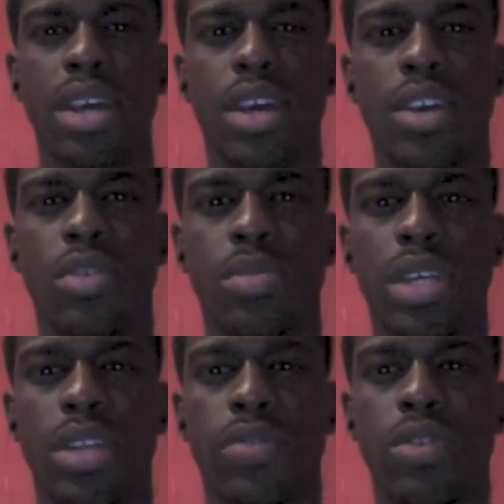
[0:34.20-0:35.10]
what I'm
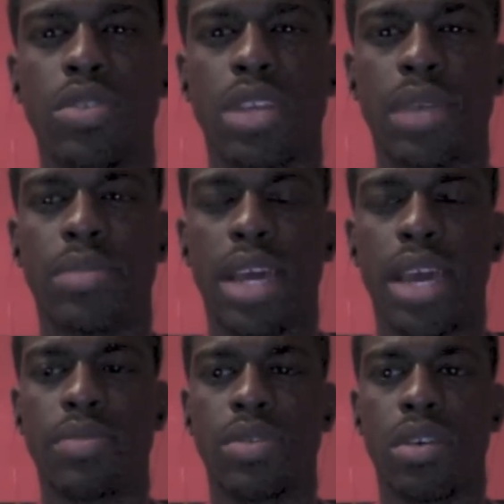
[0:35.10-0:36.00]
saying? A few times I
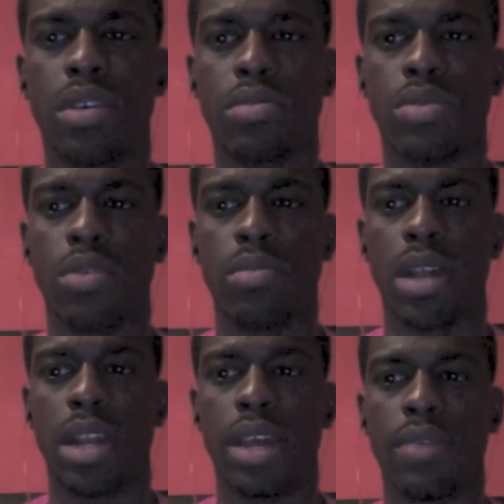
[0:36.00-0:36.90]
have saw in my
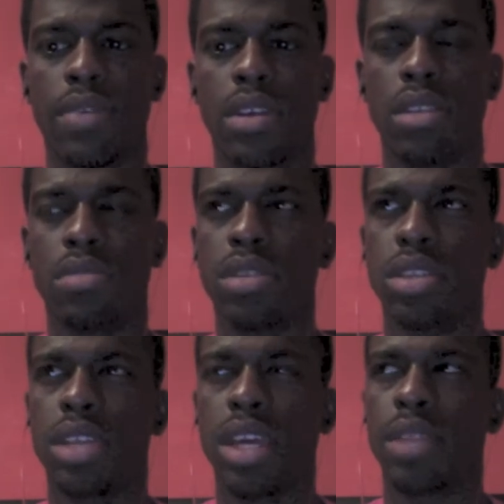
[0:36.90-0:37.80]
life. You know,
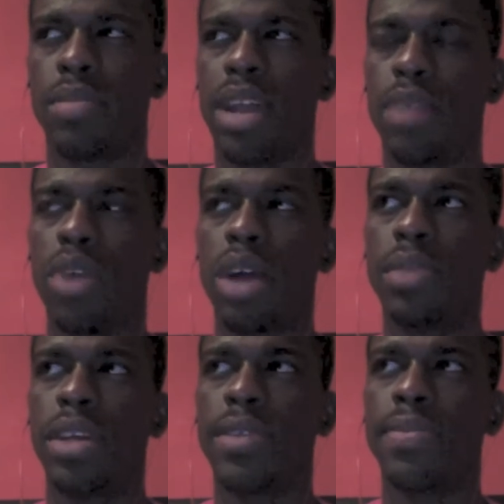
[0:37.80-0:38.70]
just thinking about it, I probably